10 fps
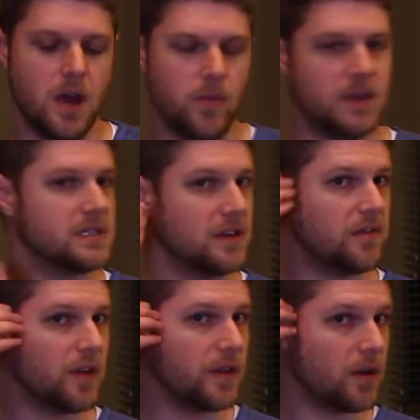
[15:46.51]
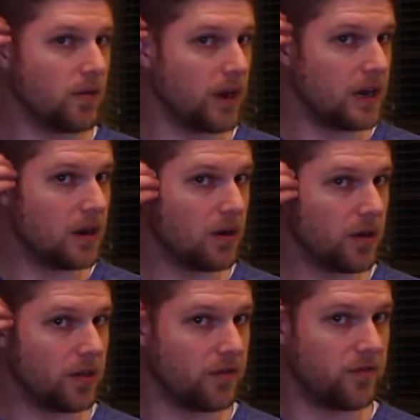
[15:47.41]
because I found that right here
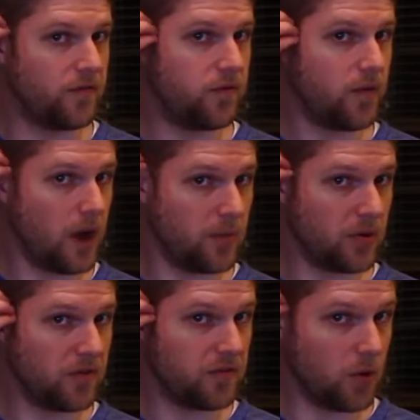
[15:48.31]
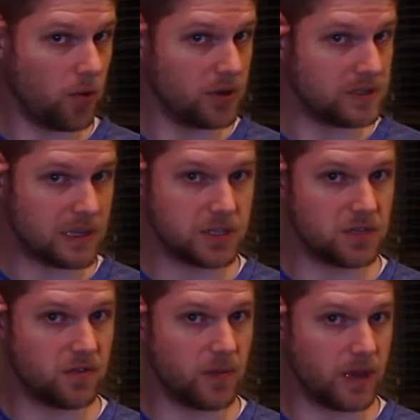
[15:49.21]
on the upper forward
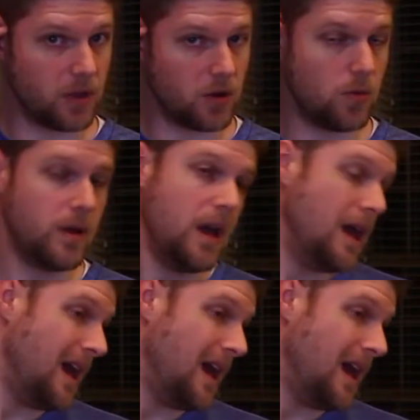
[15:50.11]
section of my lobe